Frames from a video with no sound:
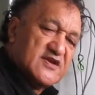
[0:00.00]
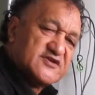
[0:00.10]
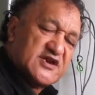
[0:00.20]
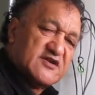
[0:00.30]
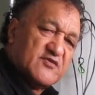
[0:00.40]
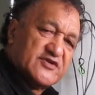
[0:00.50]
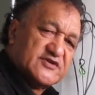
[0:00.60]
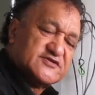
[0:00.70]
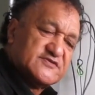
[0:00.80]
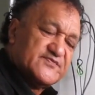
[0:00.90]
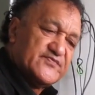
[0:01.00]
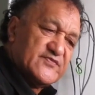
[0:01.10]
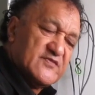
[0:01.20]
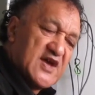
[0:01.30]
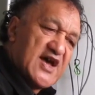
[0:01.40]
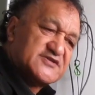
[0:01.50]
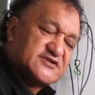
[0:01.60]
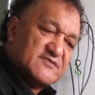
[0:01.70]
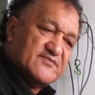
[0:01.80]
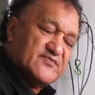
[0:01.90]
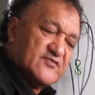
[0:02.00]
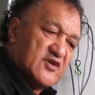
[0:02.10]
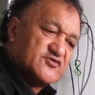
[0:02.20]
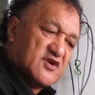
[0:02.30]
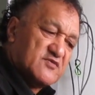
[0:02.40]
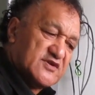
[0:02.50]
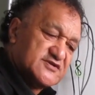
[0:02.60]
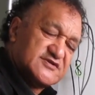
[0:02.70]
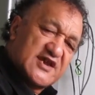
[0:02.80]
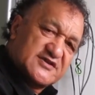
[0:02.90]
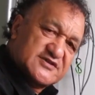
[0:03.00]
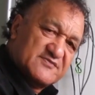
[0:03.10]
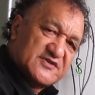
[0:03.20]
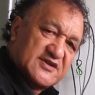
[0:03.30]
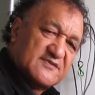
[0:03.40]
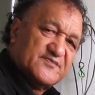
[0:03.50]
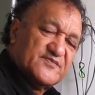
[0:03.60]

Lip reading: Shannon Withers, asked him, oh, John wants to say something.